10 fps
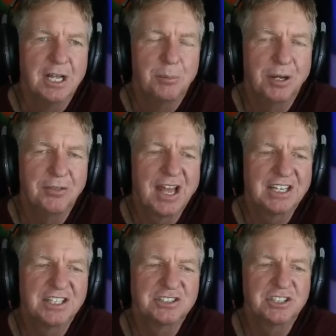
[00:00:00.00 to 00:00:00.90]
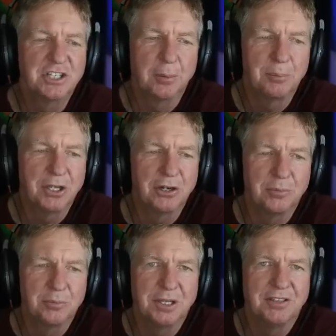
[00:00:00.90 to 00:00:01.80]
but that doesn't appear
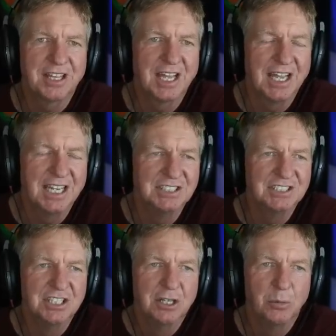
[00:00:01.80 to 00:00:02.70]
to be the case.